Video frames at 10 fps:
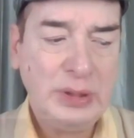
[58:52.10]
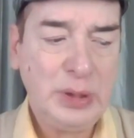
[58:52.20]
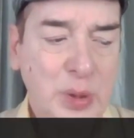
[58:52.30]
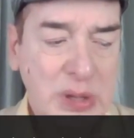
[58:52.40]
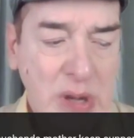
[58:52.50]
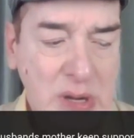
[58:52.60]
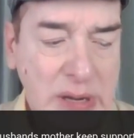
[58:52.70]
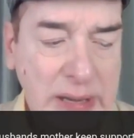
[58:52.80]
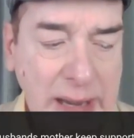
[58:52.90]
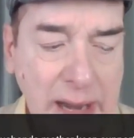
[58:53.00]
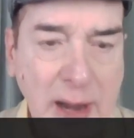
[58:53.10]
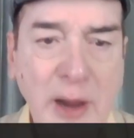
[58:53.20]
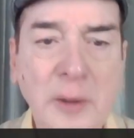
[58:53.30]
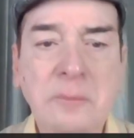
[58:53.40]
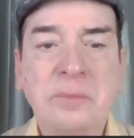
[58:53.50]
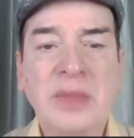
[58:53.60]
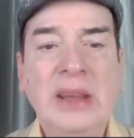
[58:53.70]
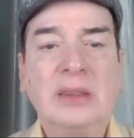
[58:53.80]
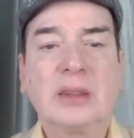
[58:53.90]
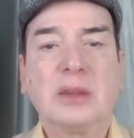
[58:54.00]
you are not getting,
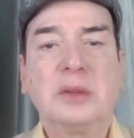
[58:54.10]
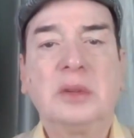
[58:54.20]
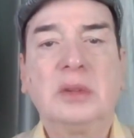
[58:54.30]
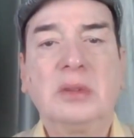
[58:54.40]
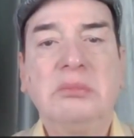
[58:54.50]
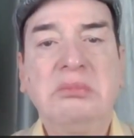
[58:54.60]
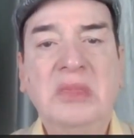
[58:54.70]
you know,